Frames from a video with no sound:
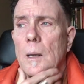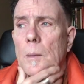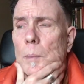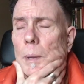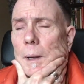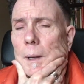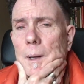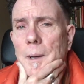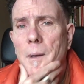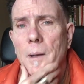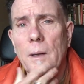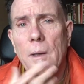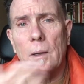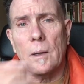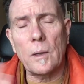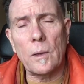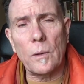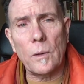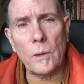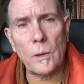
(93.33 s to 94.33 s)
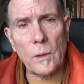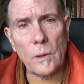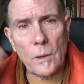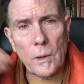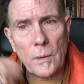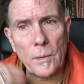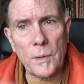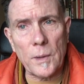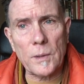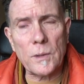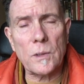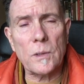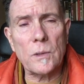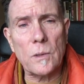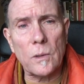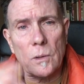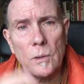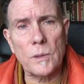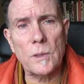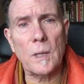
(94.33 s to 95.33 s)
But this is
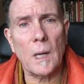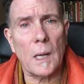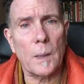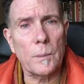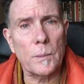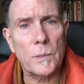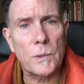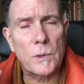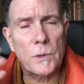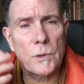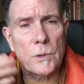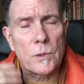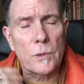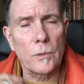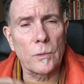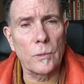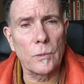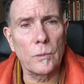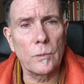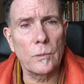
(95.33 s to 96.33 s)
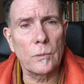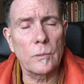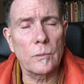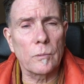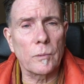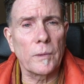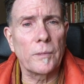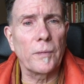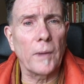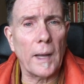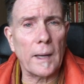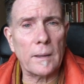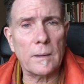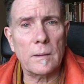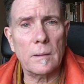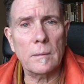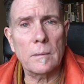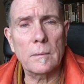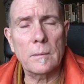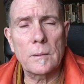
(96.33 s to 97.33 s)
a good time to
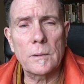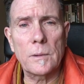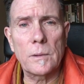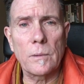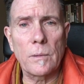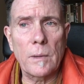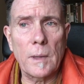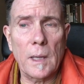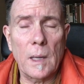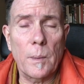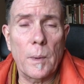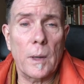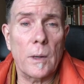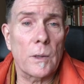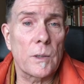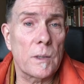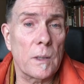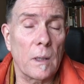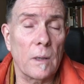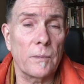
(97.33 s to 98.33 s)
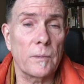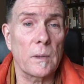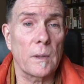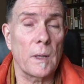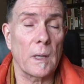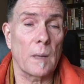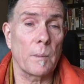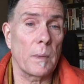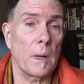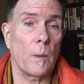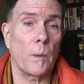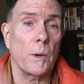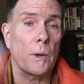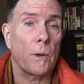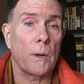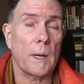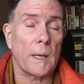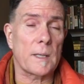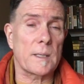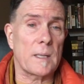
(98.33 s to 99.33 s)
reflect, to think about yourself, to think about what
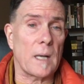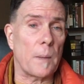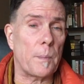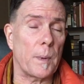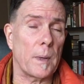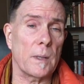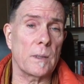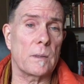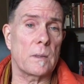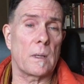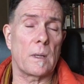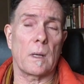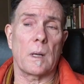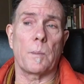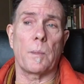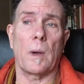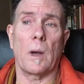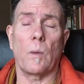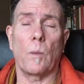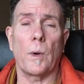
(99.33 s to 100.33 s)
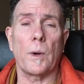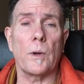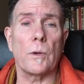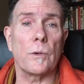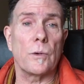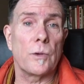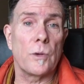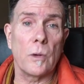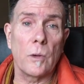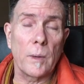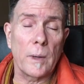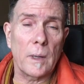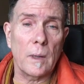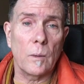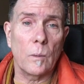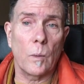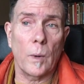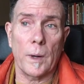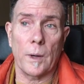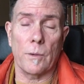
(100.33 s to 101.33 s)
your next step is, to think about what you're
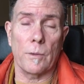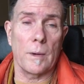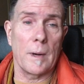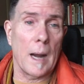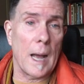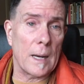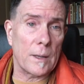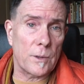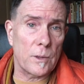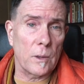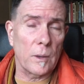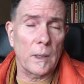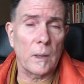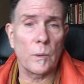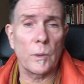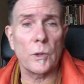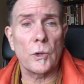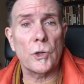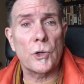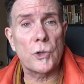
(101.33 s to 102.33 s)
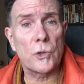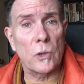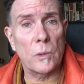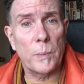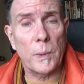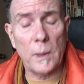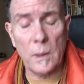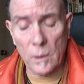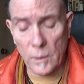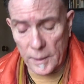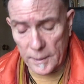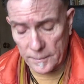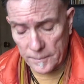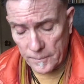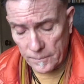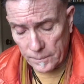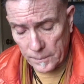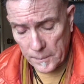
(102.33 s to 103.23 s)
doing, what you're not doing, what you should be doing.